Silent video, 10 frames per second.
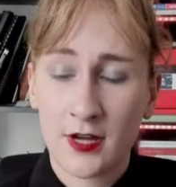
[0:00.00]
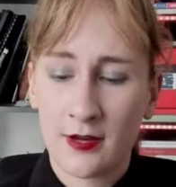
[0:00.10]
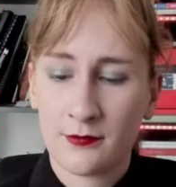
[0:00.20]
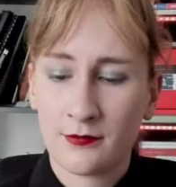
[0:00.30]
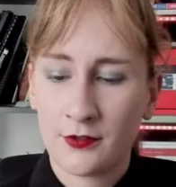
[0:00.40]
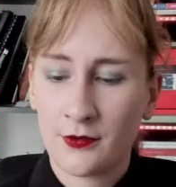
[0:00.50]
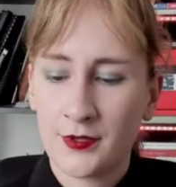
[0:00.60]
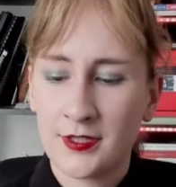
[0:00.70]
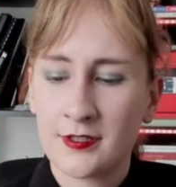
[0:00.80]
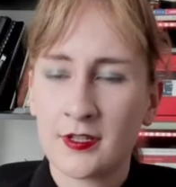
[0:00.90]
um,
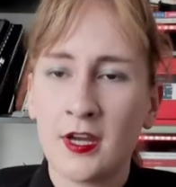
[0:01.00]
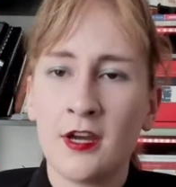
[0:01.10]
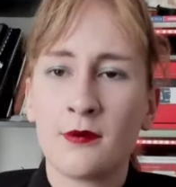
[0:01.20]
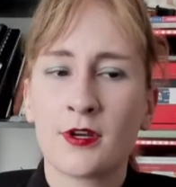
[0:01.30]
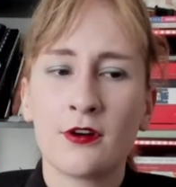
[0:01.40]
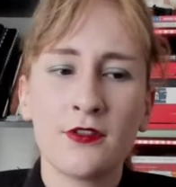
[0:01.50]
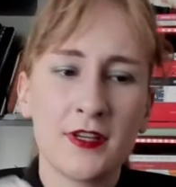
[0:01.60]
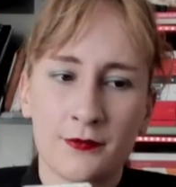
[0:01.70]
Lewis. We call this